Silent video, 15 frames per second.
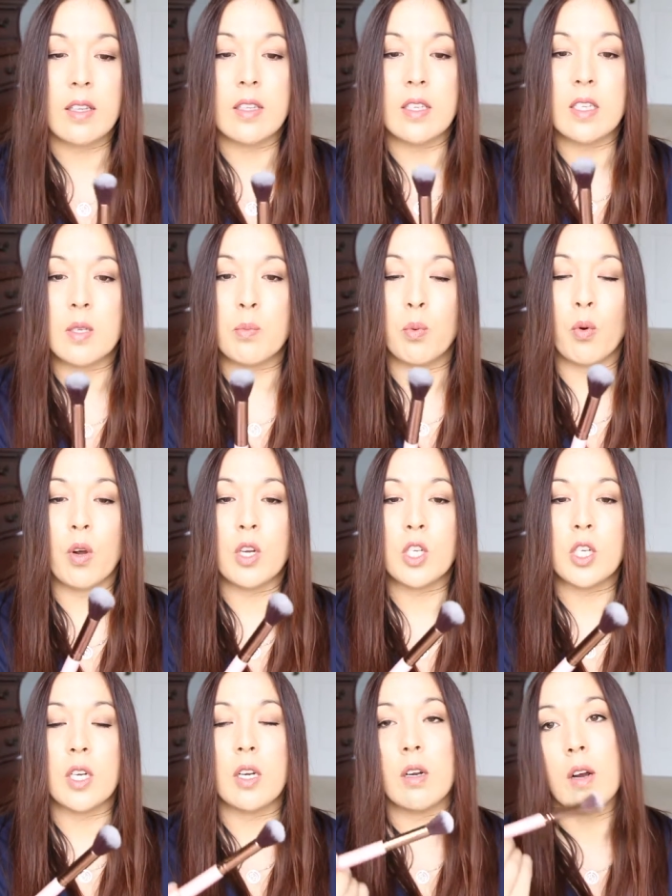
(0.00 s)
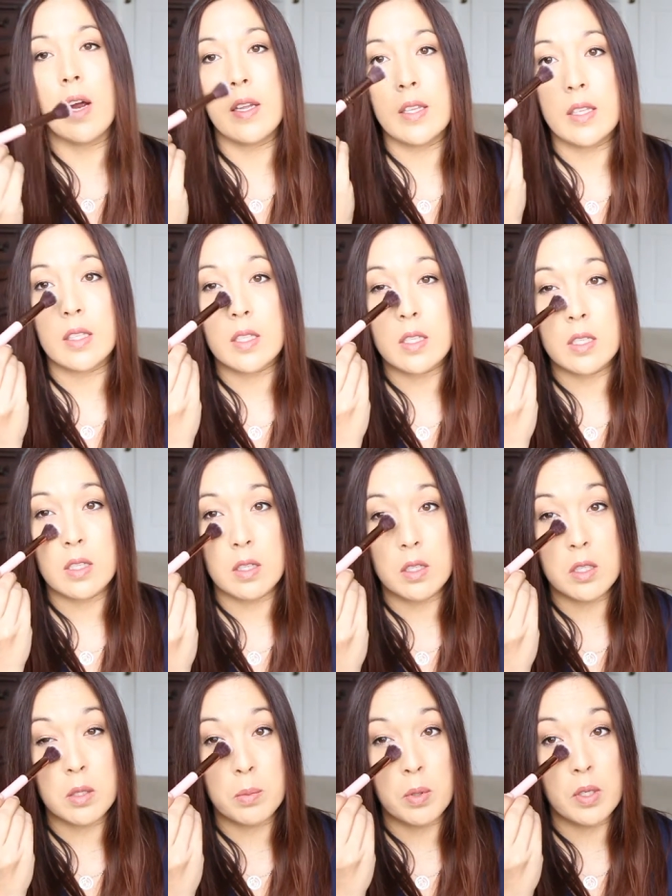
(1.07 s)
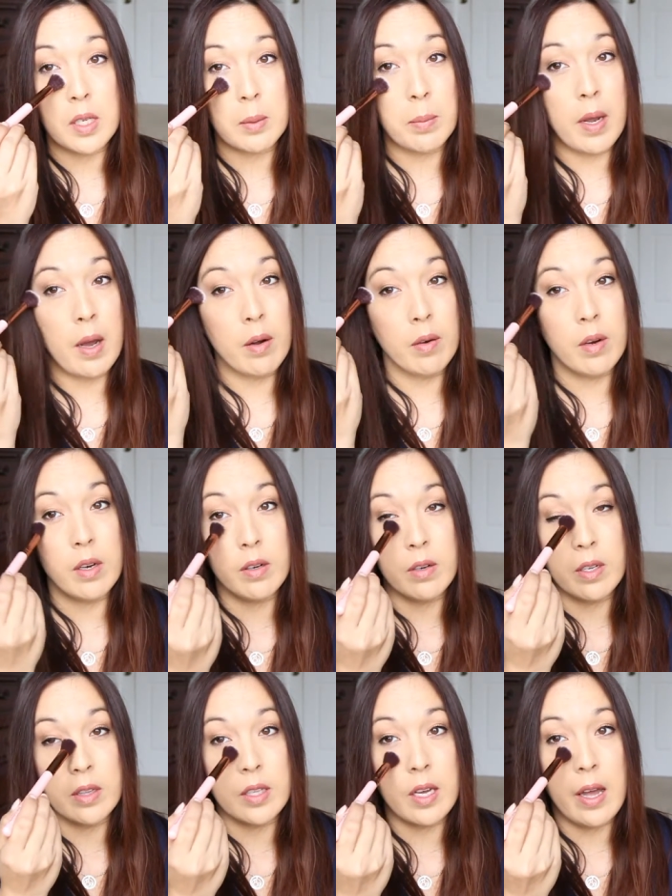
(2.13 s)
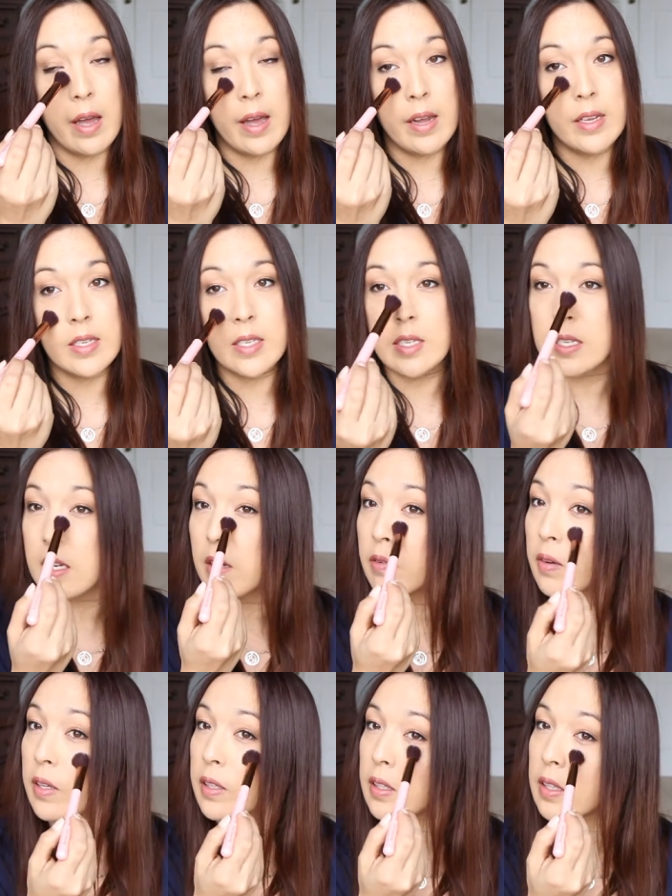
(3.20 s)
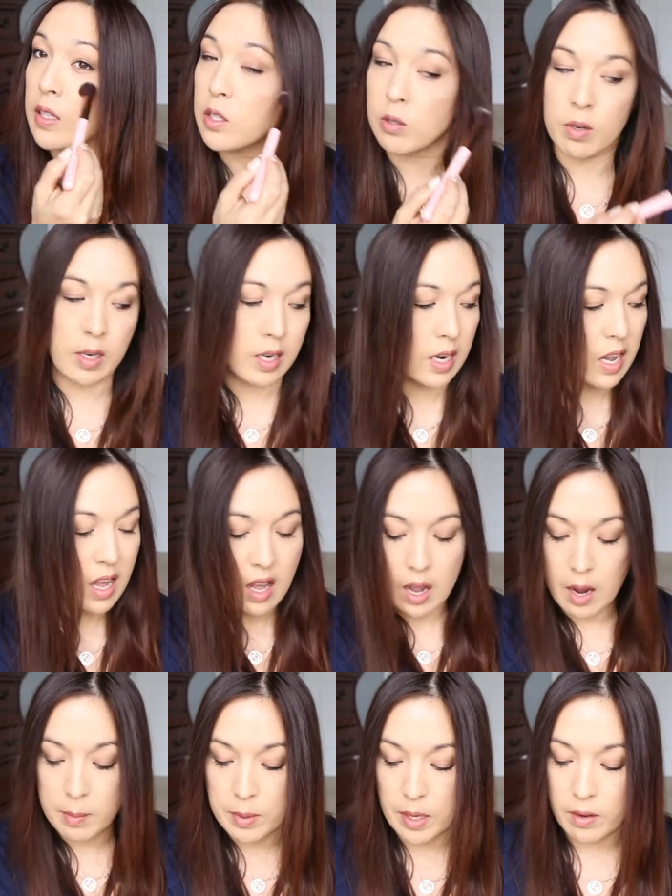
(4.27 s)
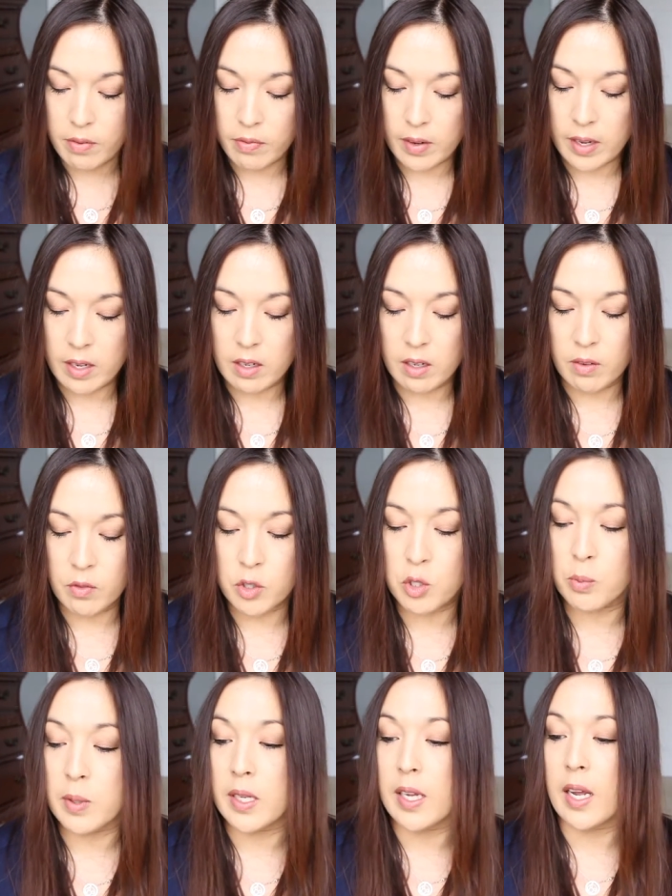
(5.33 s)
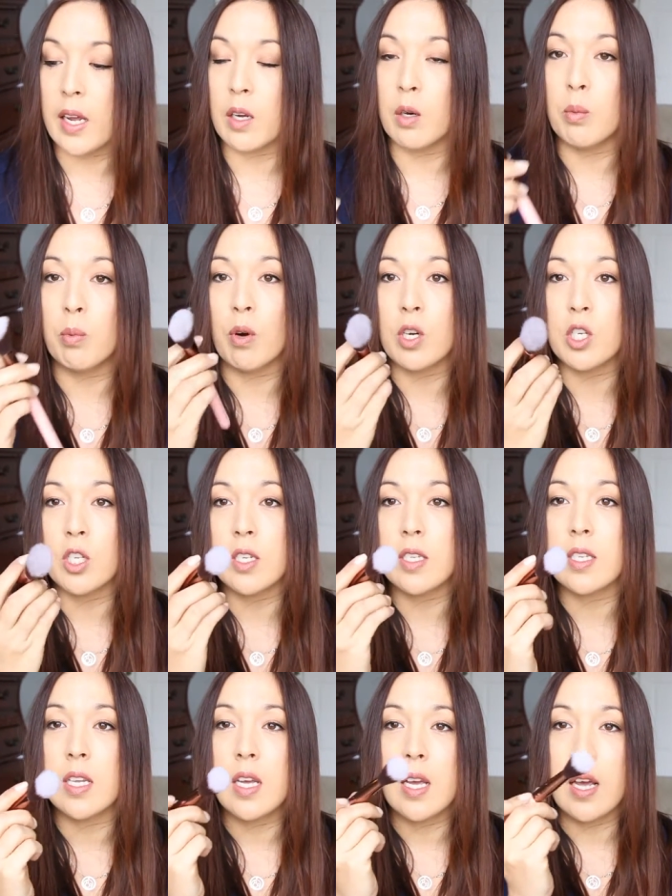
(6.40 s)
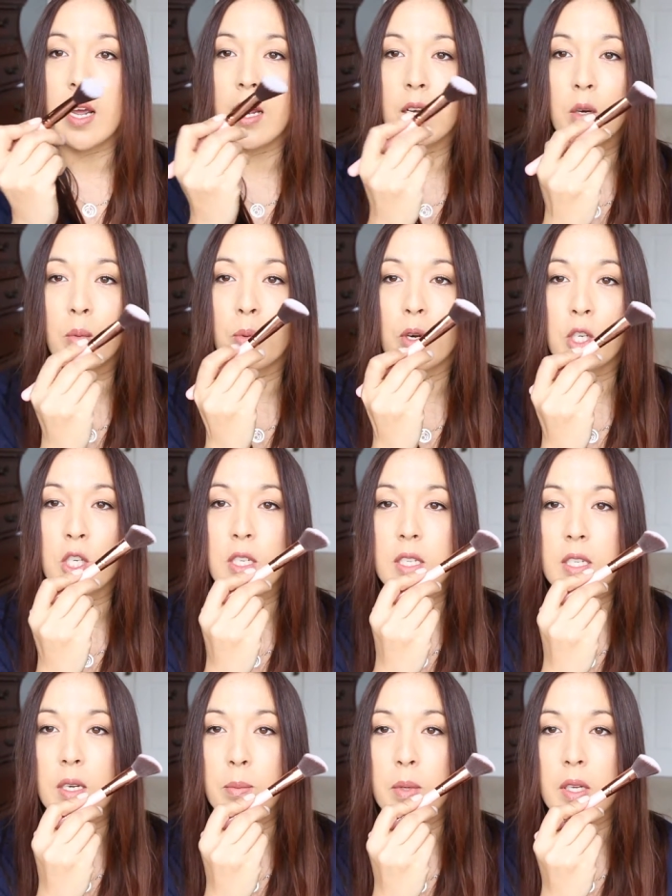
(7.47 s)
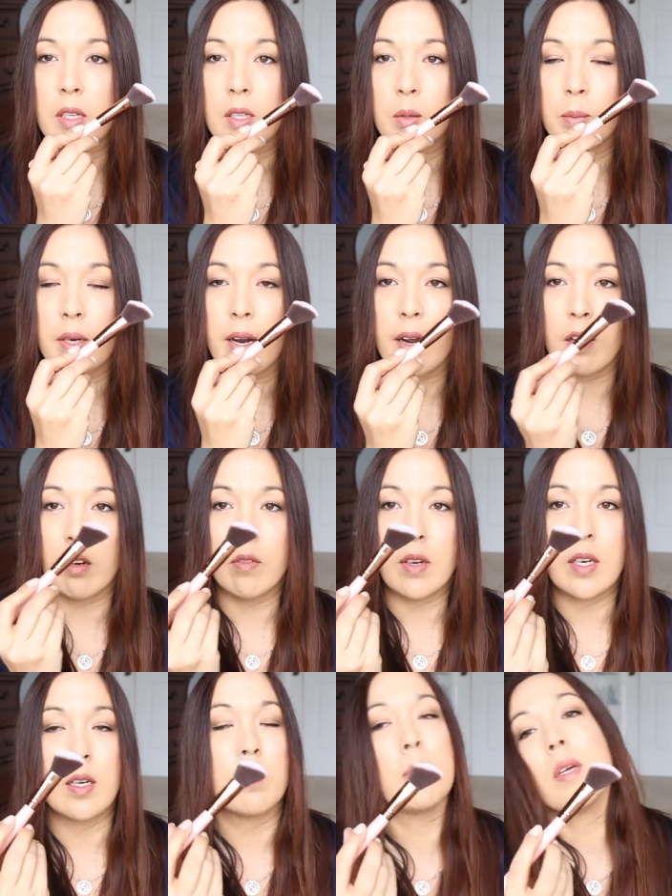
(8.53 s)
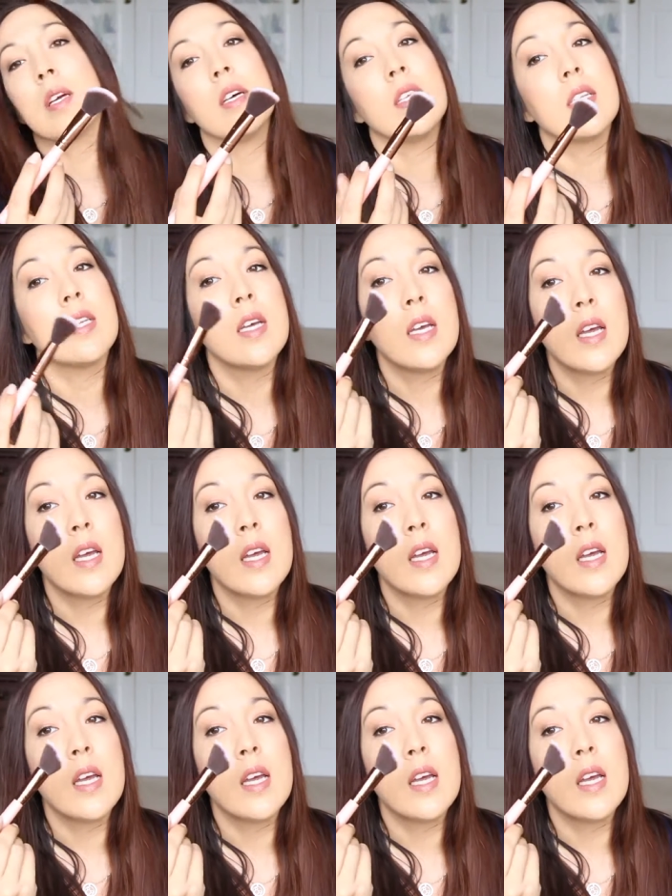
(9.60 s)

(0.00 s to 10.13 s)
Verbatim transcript: this brush here. I think this is good to put like powder underneath the eyes and stuff. I think that's great. I'm not a fan of too many angle brushes. Angle brushes get me a little bit aggravated because